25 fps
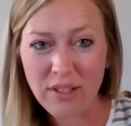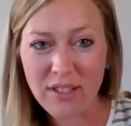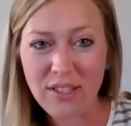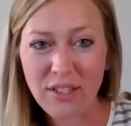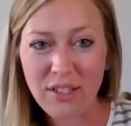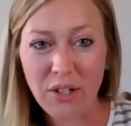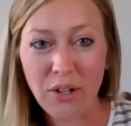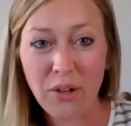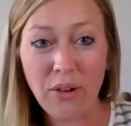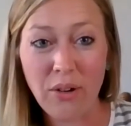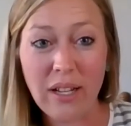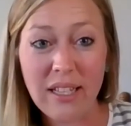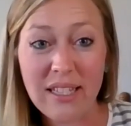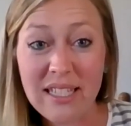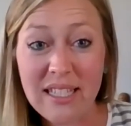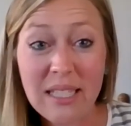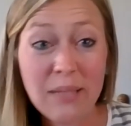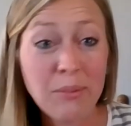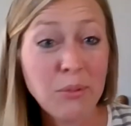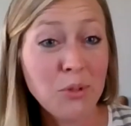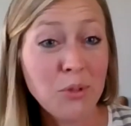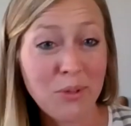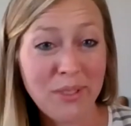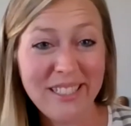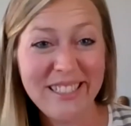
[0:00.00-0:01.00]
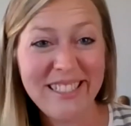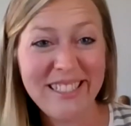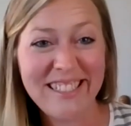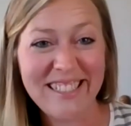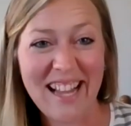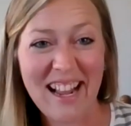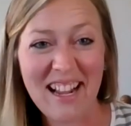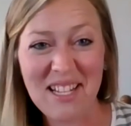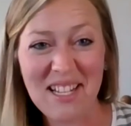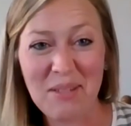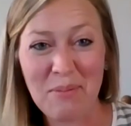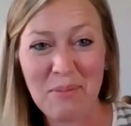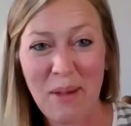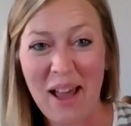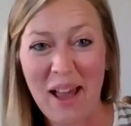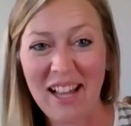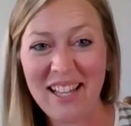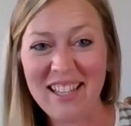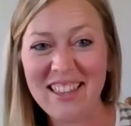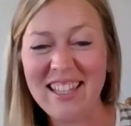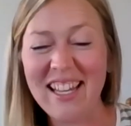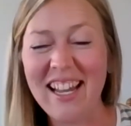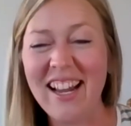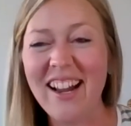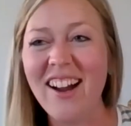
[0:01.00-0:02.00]
So it seemed really nice back
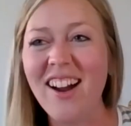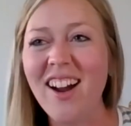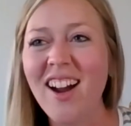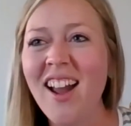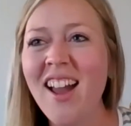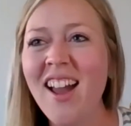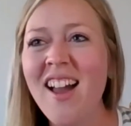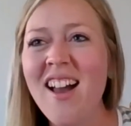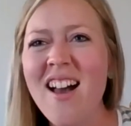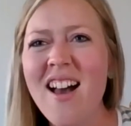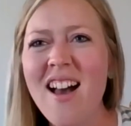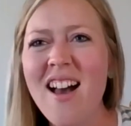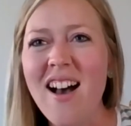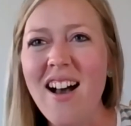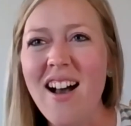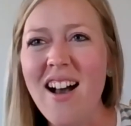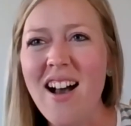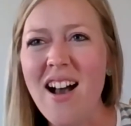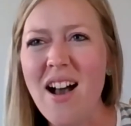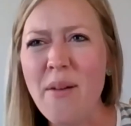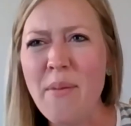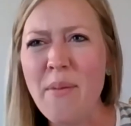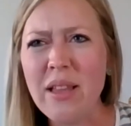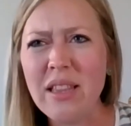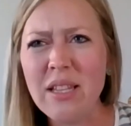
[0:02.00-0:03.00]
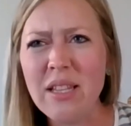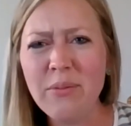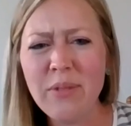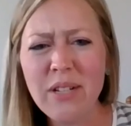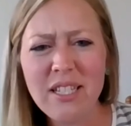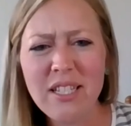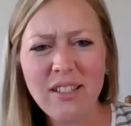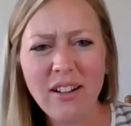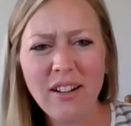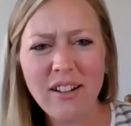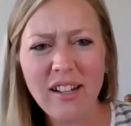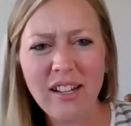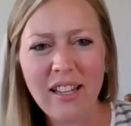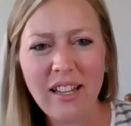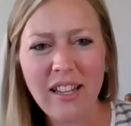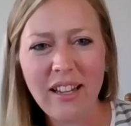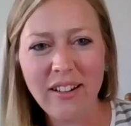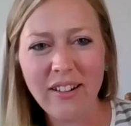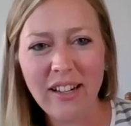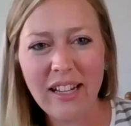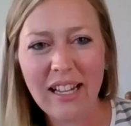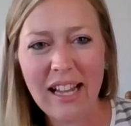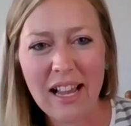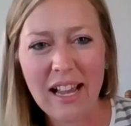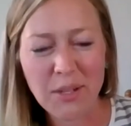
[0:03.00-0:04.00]
there. And then we started
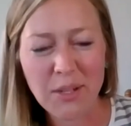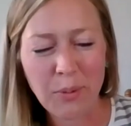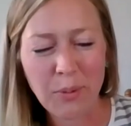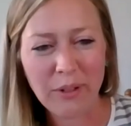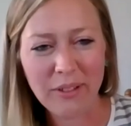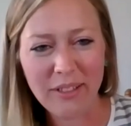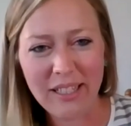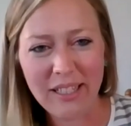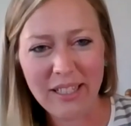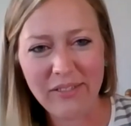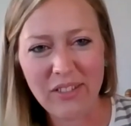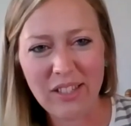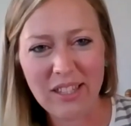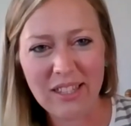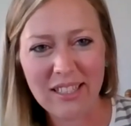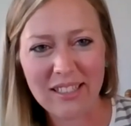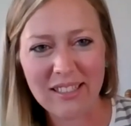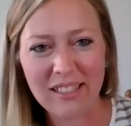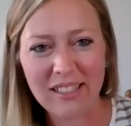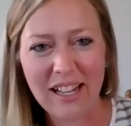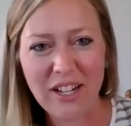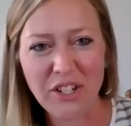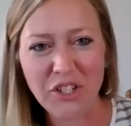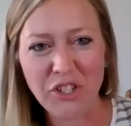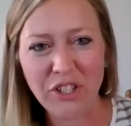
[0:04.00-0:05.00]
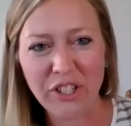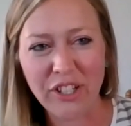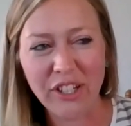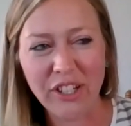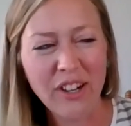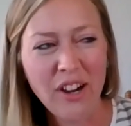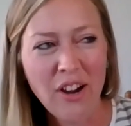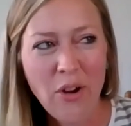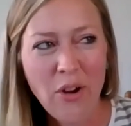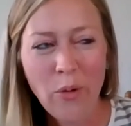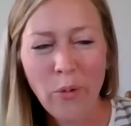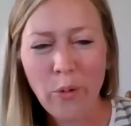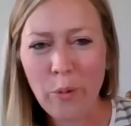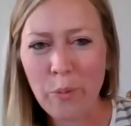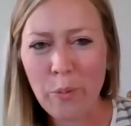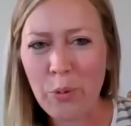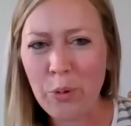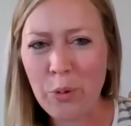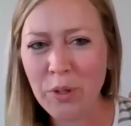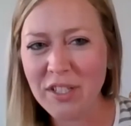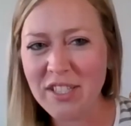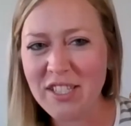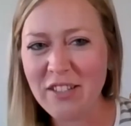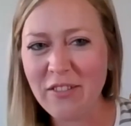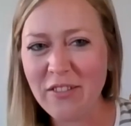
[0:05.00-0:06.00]
hearing, as we were leaving the glacier,
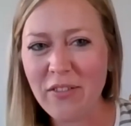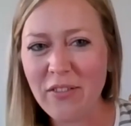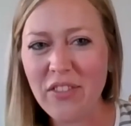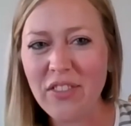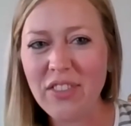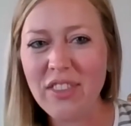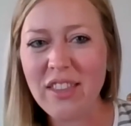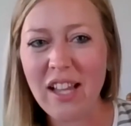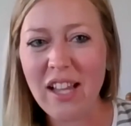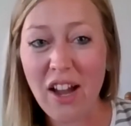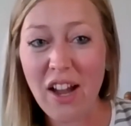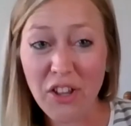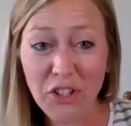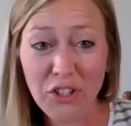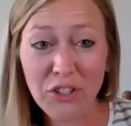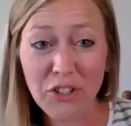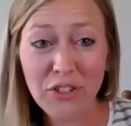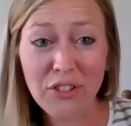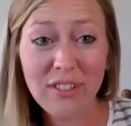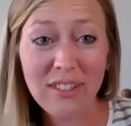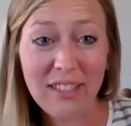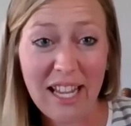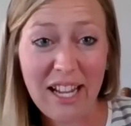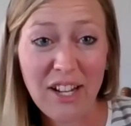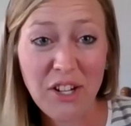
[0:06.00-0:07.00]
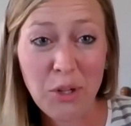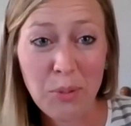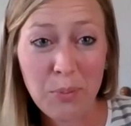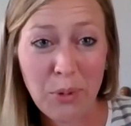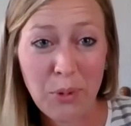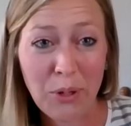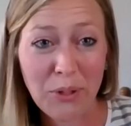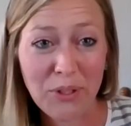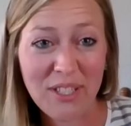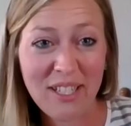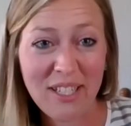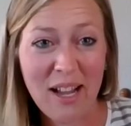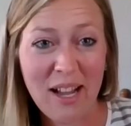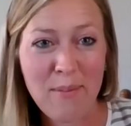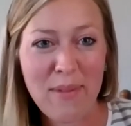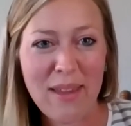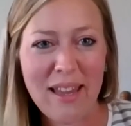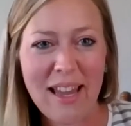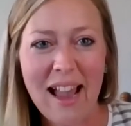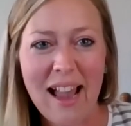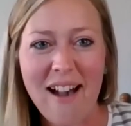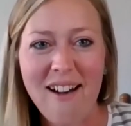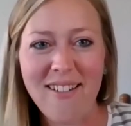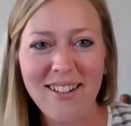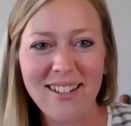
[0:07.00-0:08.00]
reports of the other later boats coming
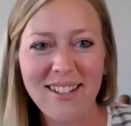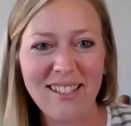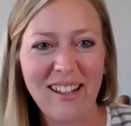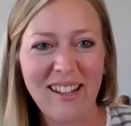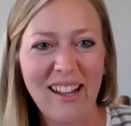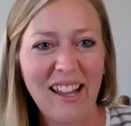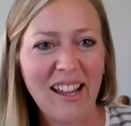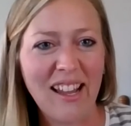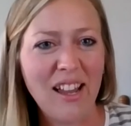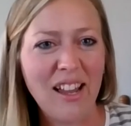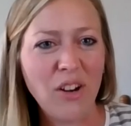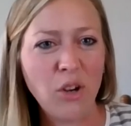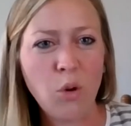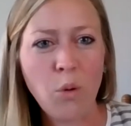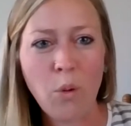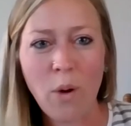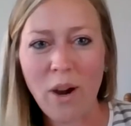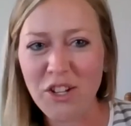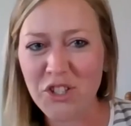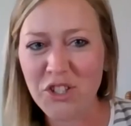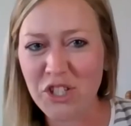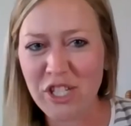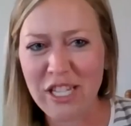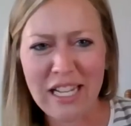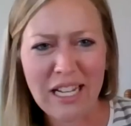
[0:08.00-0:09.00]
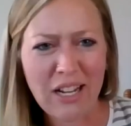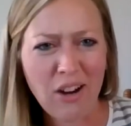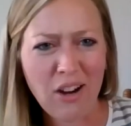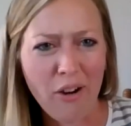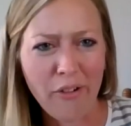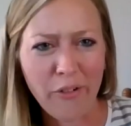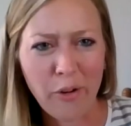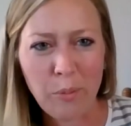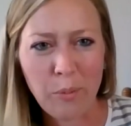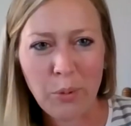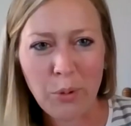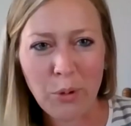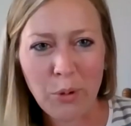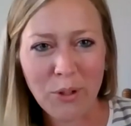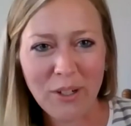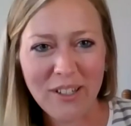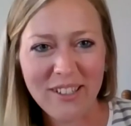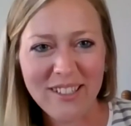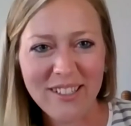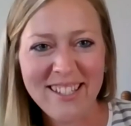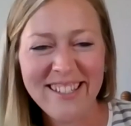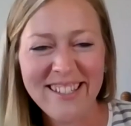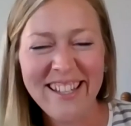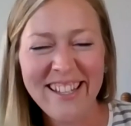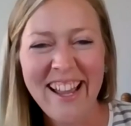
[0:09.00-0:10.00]
out and questioning our
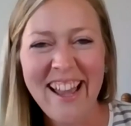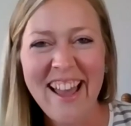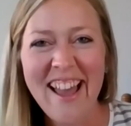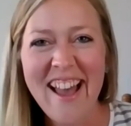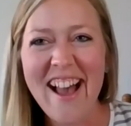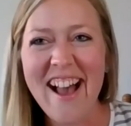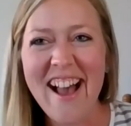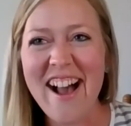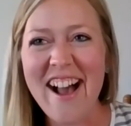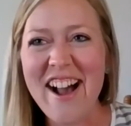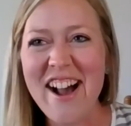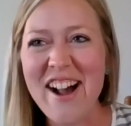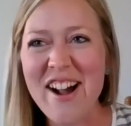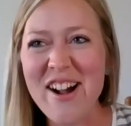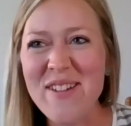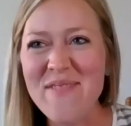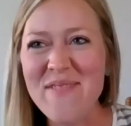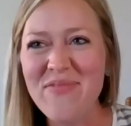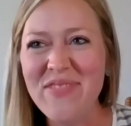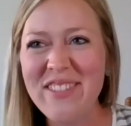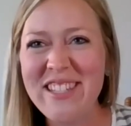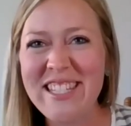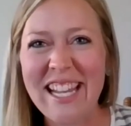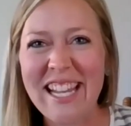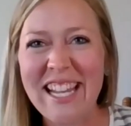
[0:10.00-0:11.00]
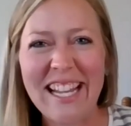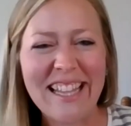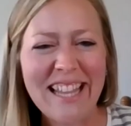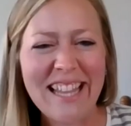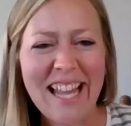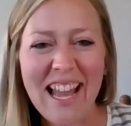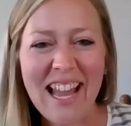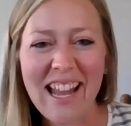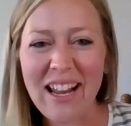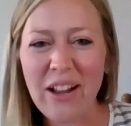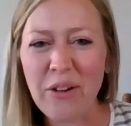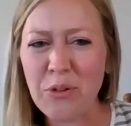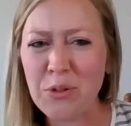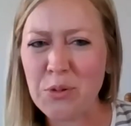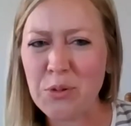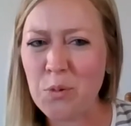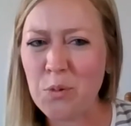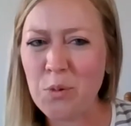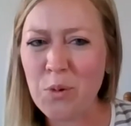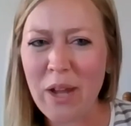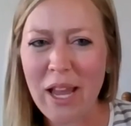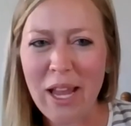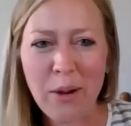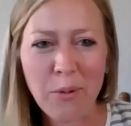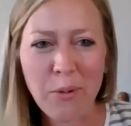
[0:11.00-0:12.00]
reports, saying that it was
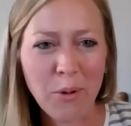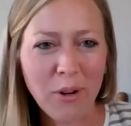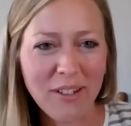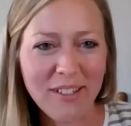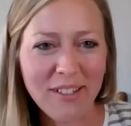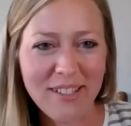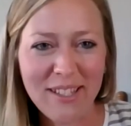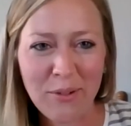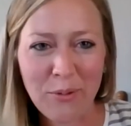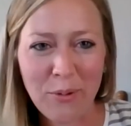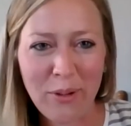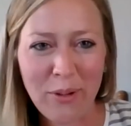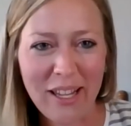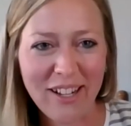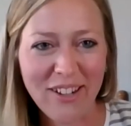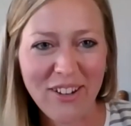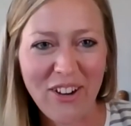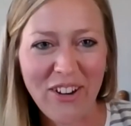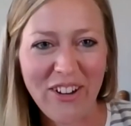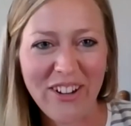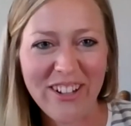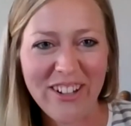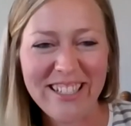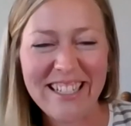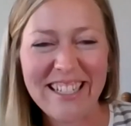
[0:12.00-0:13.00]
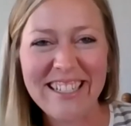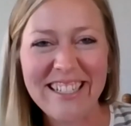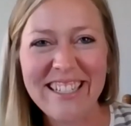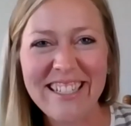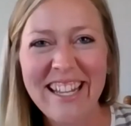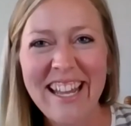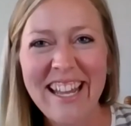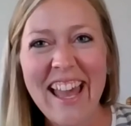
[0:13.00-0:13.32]
way worse than we had called it.